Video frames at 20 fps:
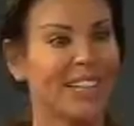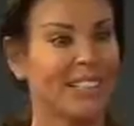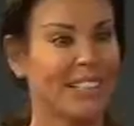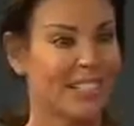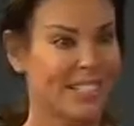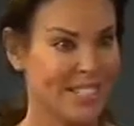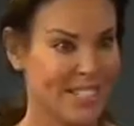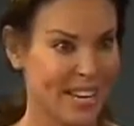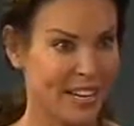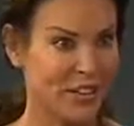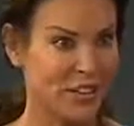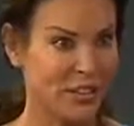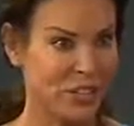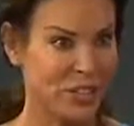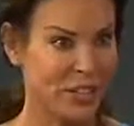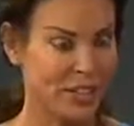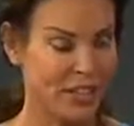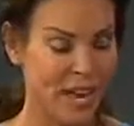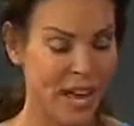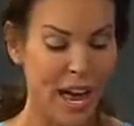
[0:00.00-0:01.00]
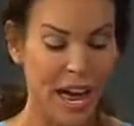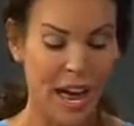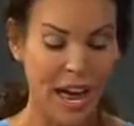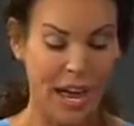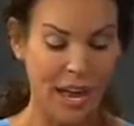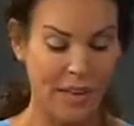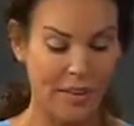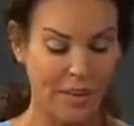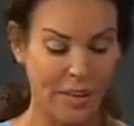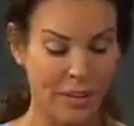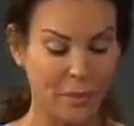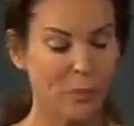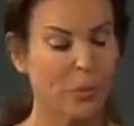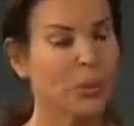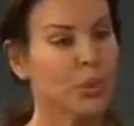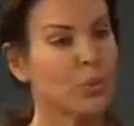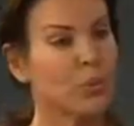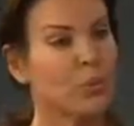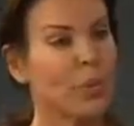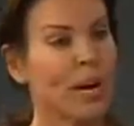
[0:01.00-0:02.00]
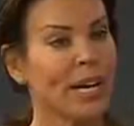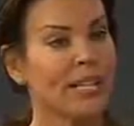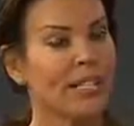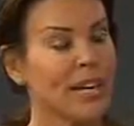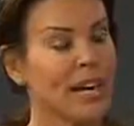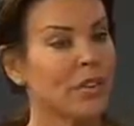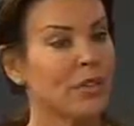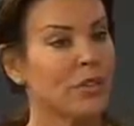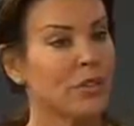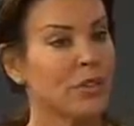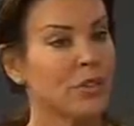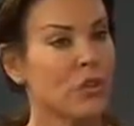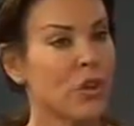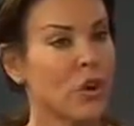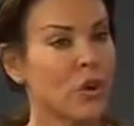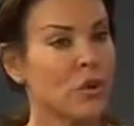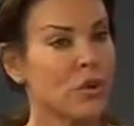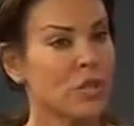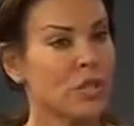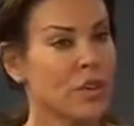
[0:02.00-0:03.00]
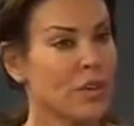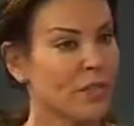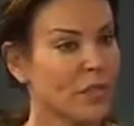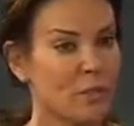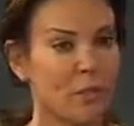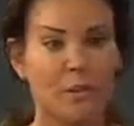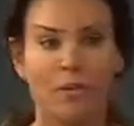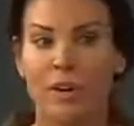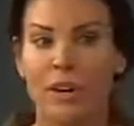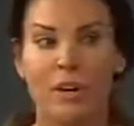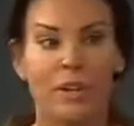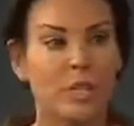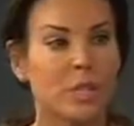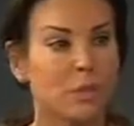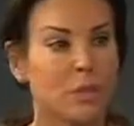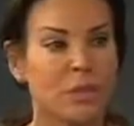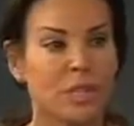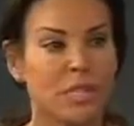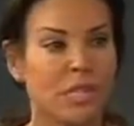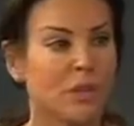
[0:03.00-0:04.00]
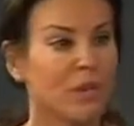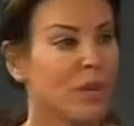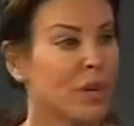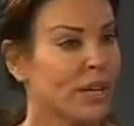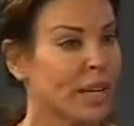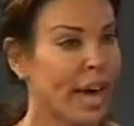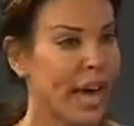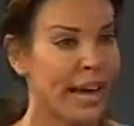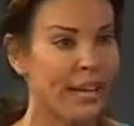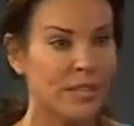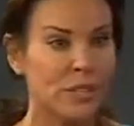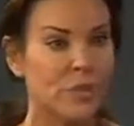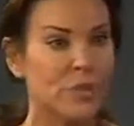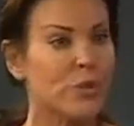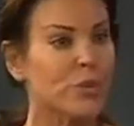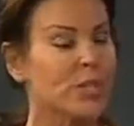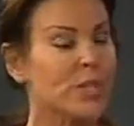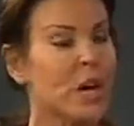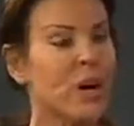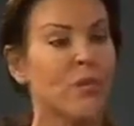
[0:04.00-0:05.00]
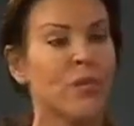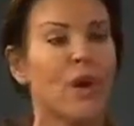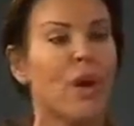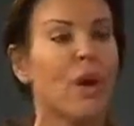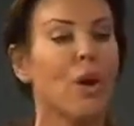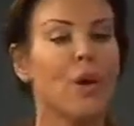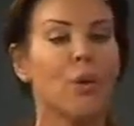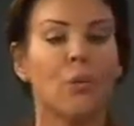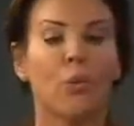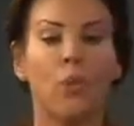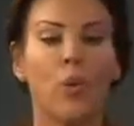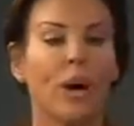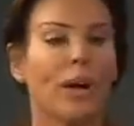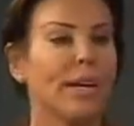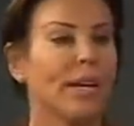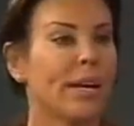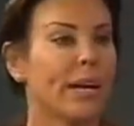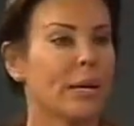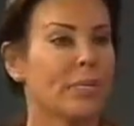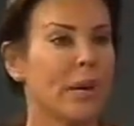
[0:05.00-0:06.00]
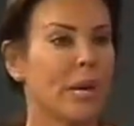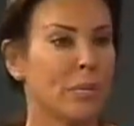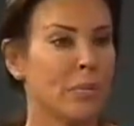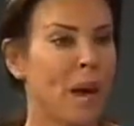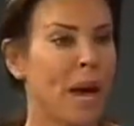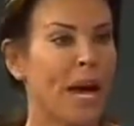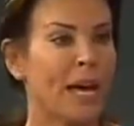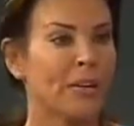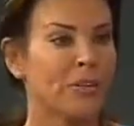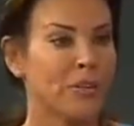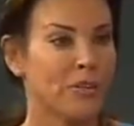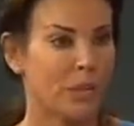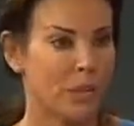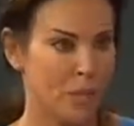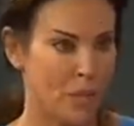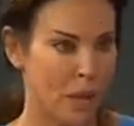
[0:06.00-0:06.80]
an intention. And then when you write down your goals, you have to be very specific. Ask yourself, what am I passionate